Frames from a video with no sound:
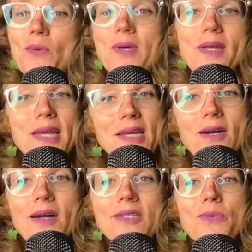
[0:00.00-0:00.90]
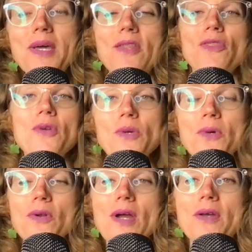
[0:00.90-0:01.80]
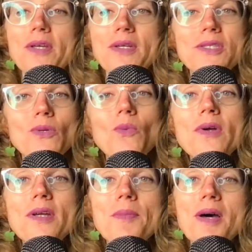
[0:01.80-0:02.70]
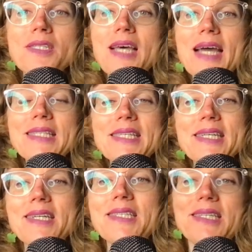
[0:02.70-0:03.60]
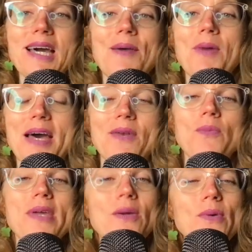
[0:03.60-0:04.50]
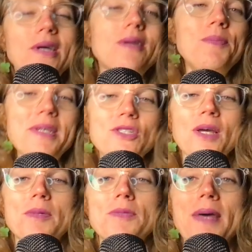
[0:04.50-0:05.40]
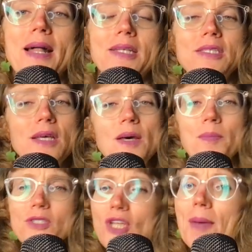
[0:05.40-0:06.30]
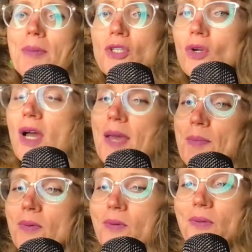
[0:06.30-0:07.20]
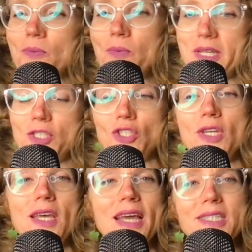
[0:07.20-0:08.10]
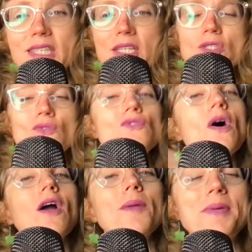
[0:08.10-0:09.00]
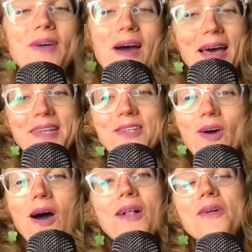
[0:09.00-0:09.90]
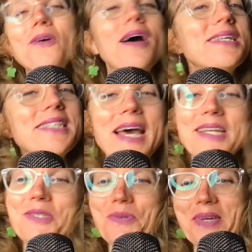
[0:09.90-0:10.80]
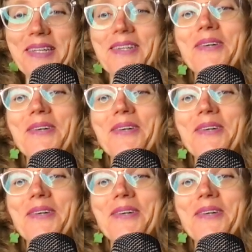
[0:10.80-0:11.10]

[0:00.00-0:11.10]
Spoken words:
We got 80 cards. We got 31 ground units. We're in Mos Eisley because come on, we could be in Jabba's palace, but Jabba's crime reach extends far beyond, all across Tatooine.